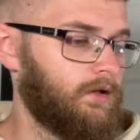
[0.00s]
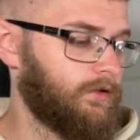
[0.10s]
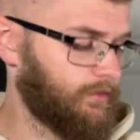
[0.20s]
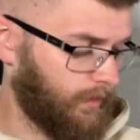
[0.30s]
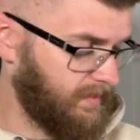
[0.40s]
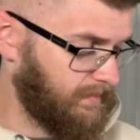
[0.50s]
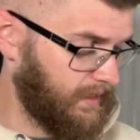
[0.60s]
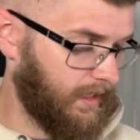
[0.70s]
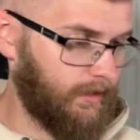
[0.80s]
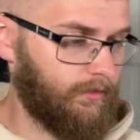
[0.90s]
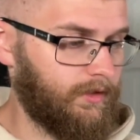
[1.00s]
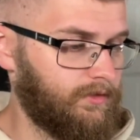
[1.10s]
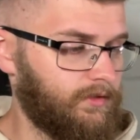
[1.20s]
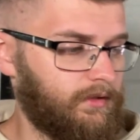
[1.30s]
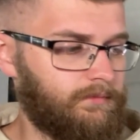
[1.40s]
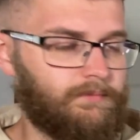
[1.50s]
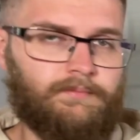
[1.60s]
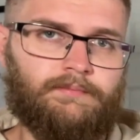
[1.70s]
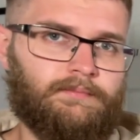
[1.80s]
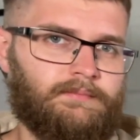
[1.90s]
So I'm aiming high on this.
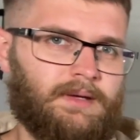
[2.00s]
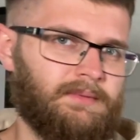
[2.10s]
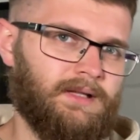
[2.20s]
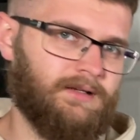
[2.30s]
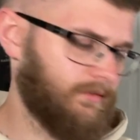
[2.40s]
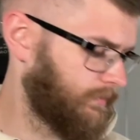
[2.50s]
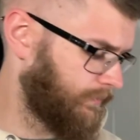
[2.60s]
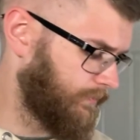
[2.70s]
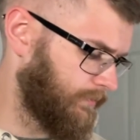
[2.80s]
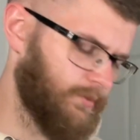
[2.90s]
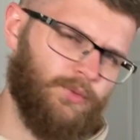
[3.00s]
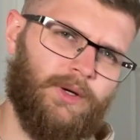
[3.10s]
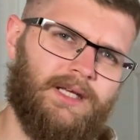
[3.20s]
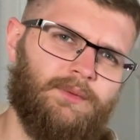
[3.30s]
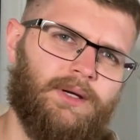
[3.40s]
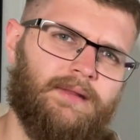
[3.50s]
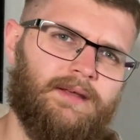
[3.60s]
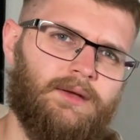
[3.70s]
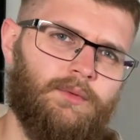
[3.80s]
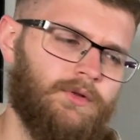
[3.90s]
Maybe like 20 quid, I
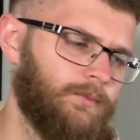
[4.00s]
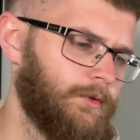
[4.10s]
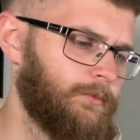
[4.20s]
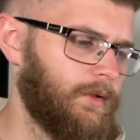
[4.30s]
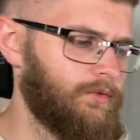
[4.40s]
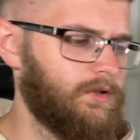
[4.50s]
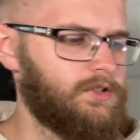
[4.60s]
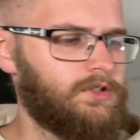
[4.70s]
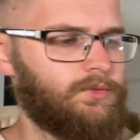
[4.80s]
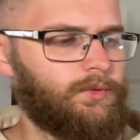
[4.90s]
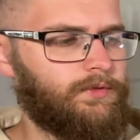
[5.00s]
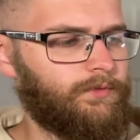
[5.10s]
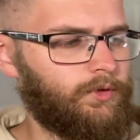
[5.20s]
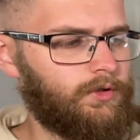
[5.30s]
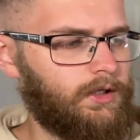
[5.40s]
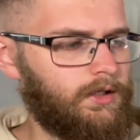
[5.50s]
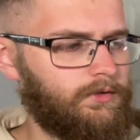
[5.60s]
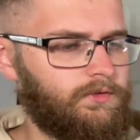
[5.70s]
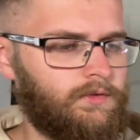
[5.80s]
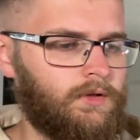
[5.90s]
think it was, plus postage, with 4
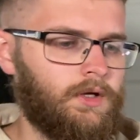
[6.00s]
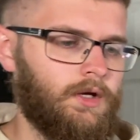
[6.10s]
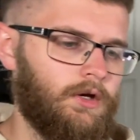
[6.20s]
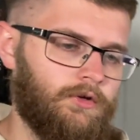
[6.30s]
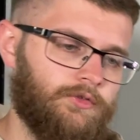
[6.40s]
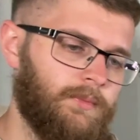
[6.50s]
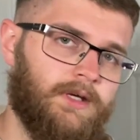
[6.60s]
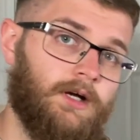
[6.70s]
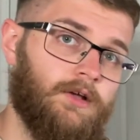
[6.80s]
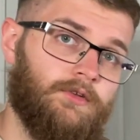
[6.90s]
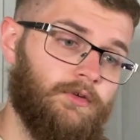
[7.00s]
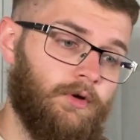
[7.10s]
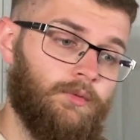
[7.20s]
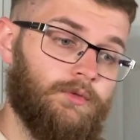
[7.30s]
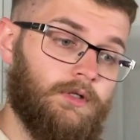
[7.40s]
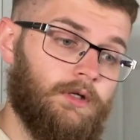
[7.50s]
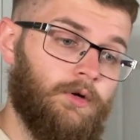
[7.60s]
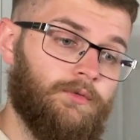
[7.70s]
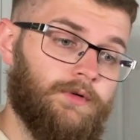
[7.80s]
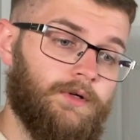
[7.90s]
cars. Some of the cars on their own can
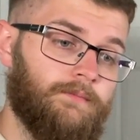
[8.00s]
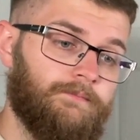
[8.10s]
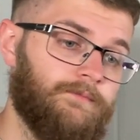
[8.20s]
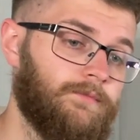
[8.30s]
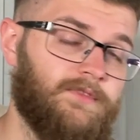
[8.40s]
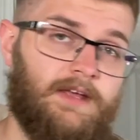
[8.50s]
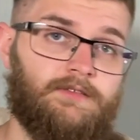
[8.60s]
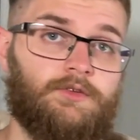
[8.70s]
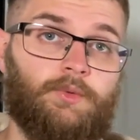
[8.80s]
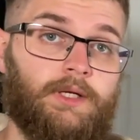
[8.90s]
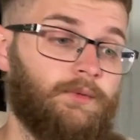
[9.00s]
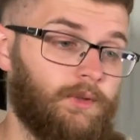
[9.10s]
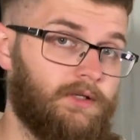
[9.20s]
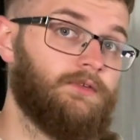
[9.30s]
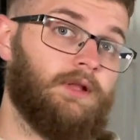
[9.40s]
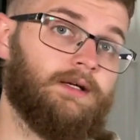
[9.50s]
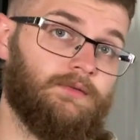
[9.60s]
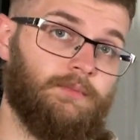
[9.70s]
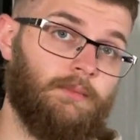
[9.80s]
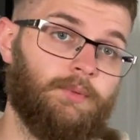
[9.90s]
go for 10 to 20 quid as like a
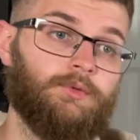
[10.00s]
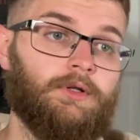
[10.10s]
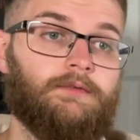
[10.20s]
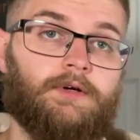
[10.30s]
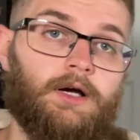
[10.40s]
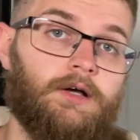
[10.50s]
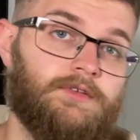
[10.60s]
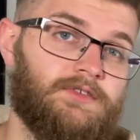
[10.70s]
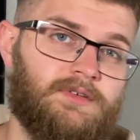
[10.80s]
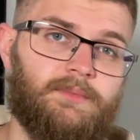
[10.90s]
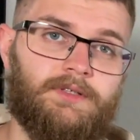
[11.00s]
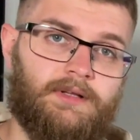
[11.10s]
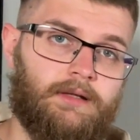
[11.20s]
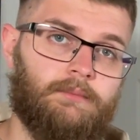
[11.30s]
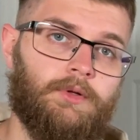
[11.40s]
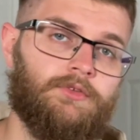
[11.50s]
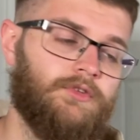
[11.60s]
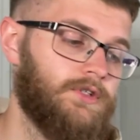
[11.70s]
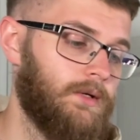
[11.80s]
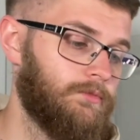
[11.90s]
bundle of cars. It's similar to like the Monster
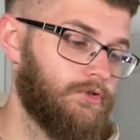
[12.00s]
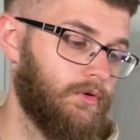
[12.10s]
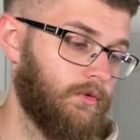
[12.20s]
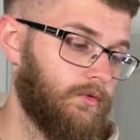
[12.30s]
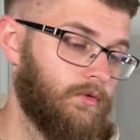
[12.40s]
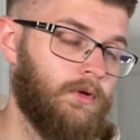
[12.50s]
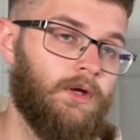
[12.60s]
Jam trucks.